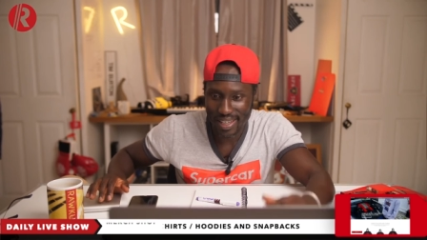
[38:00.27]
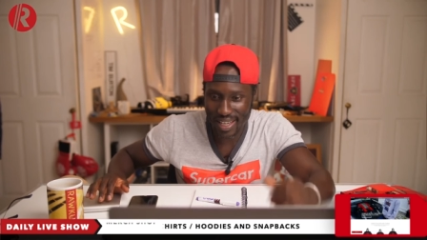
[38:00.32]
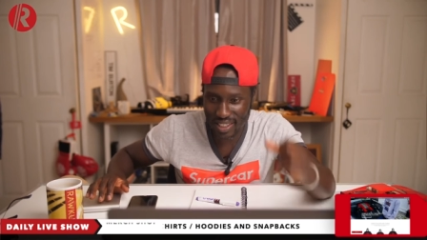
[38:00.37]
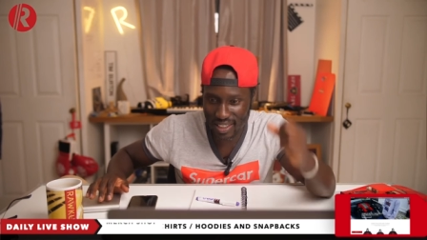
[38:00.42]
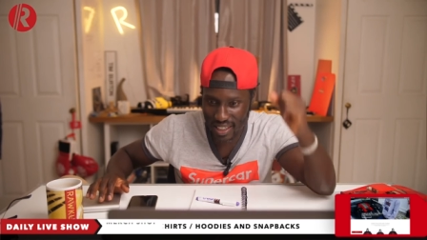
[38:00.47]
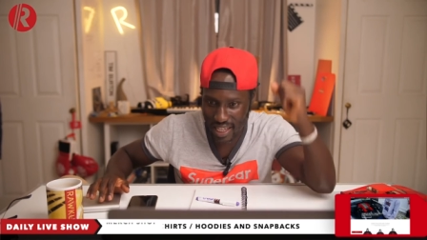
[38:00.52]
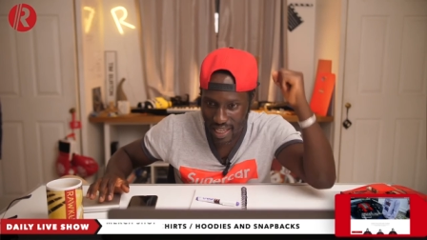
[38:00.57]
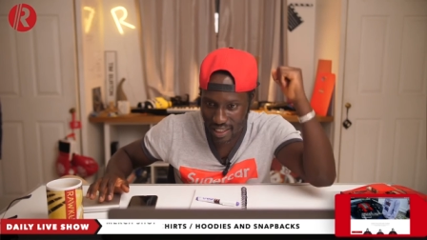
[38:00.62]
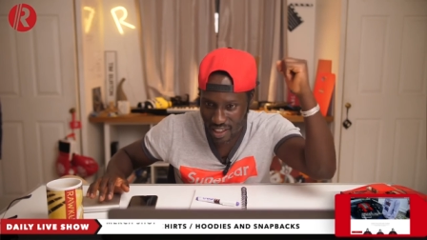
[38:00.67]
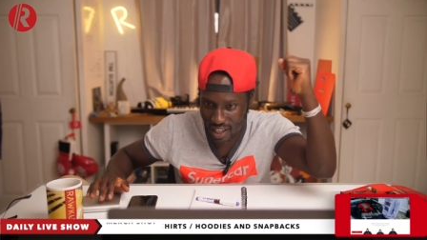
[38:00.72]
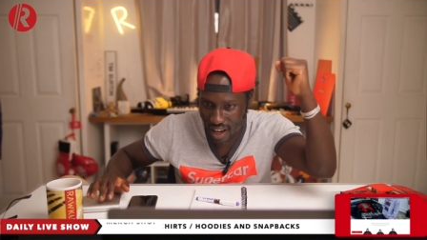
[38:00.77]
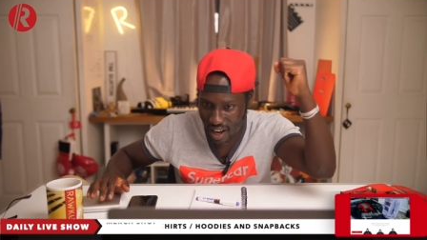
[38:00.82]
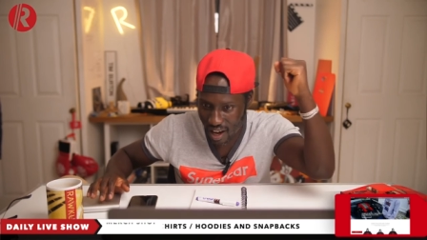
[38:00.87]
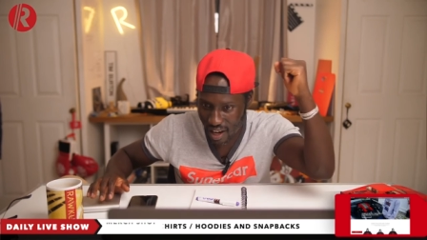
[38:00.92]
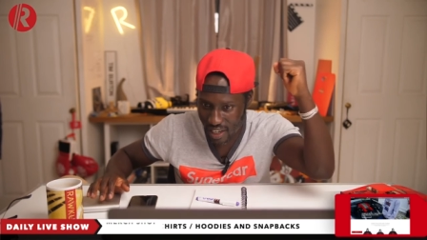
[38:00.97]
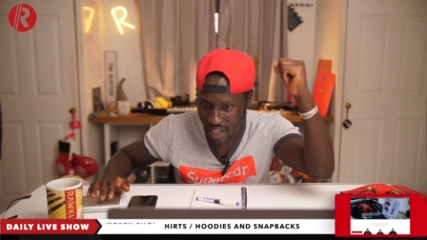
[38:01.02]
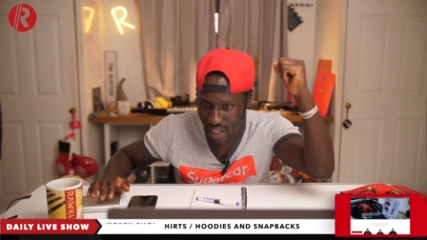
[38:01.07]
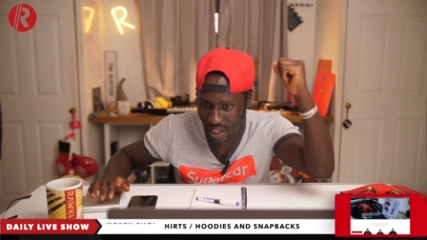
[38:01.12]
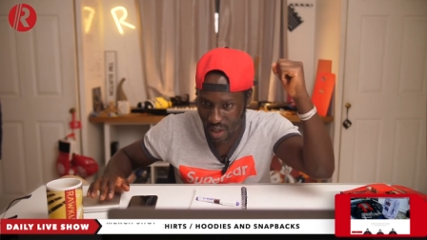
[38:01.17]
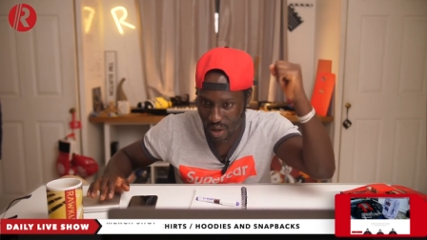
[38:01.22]
his next
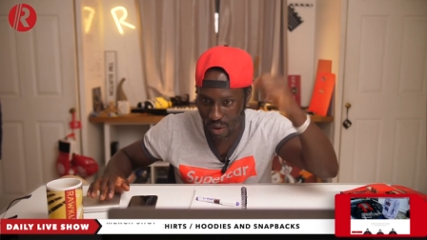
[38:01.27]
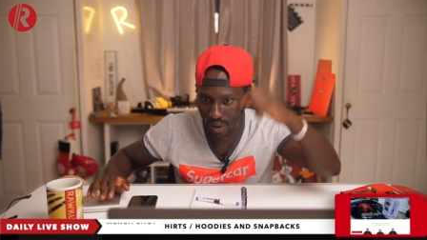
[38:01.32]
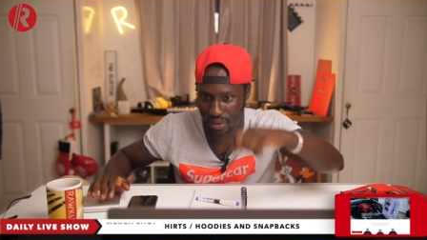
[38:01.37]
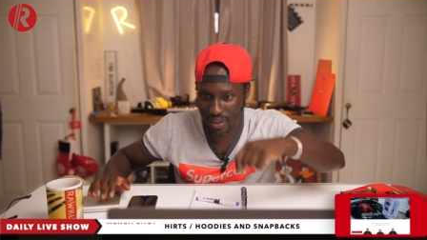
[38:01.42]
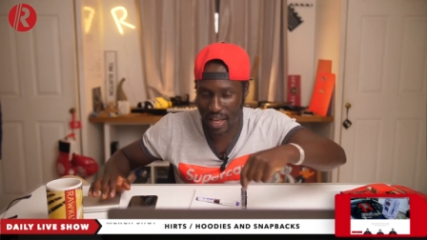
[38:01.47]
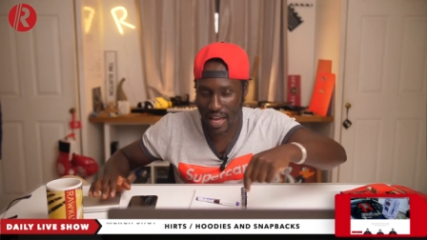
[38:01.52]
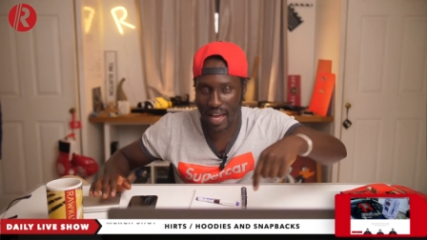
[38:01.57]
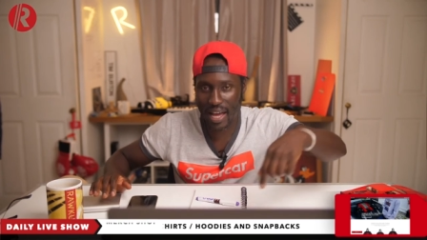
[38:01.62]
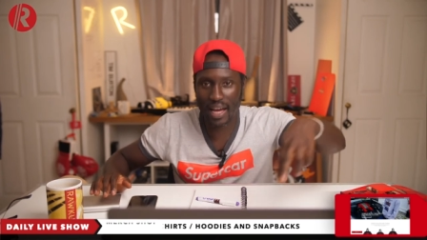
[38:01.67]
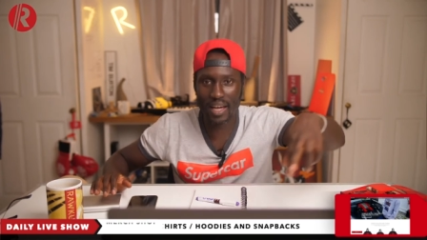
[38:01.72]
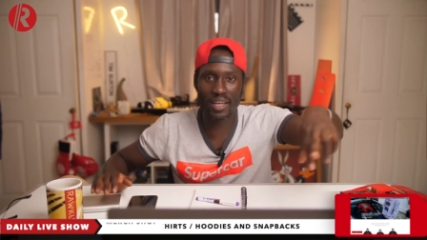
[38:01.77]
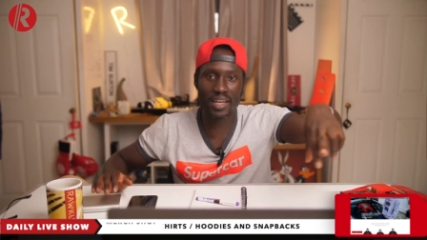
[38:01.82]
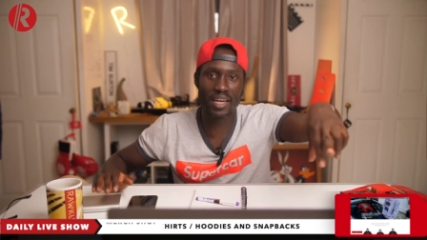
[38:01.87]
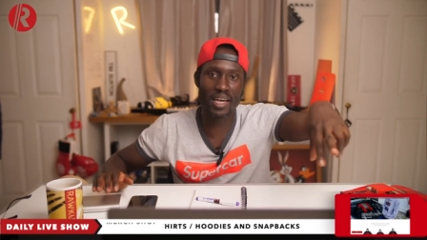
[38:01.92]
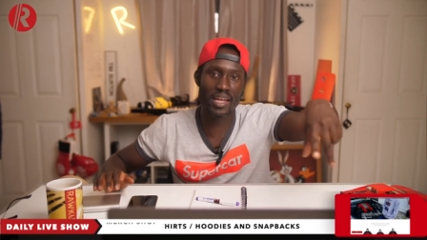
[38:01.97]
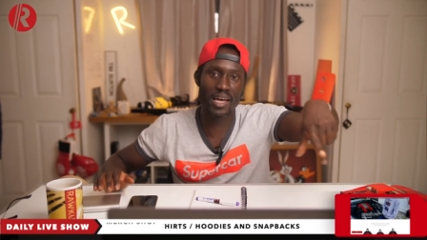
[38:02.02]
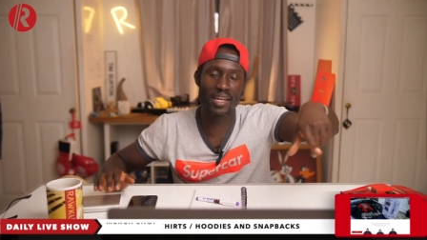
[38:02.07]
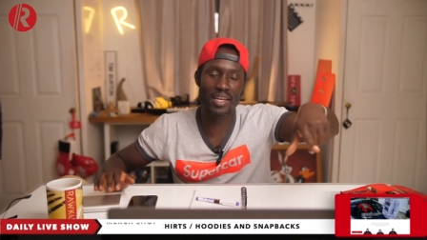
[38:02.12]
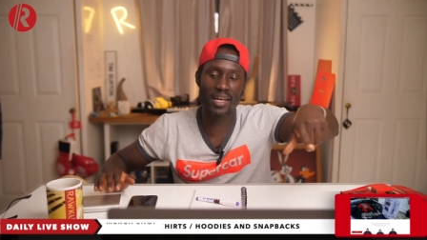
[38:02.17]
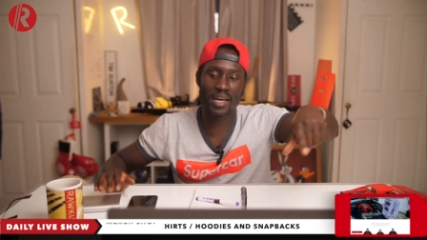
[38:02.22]
car. There you go. That and
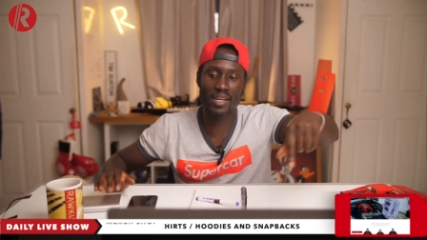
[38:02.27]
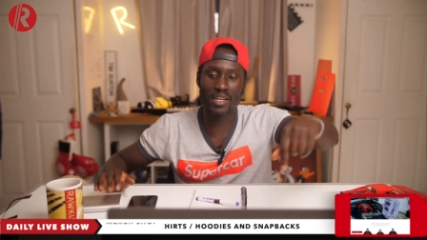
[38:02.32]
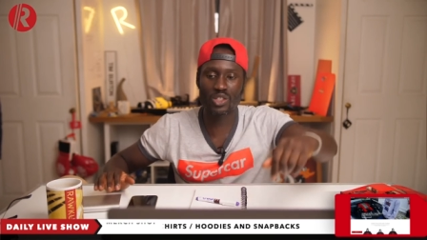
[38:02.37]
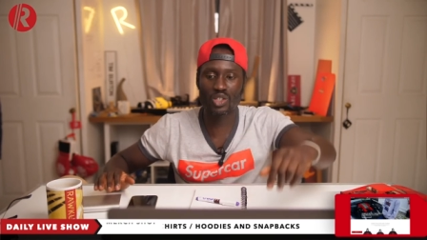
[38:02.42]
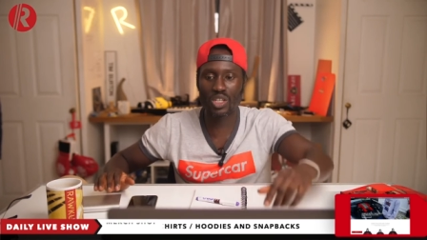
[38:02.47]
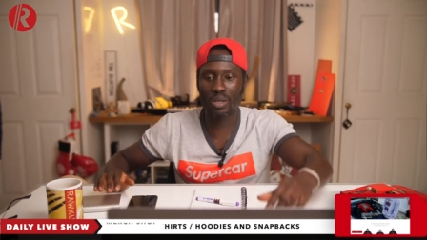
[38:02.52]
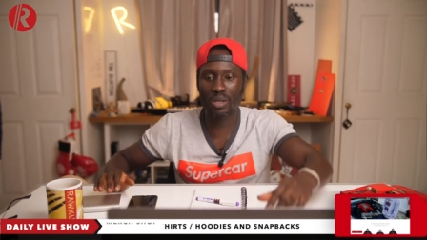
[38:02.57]
get and, a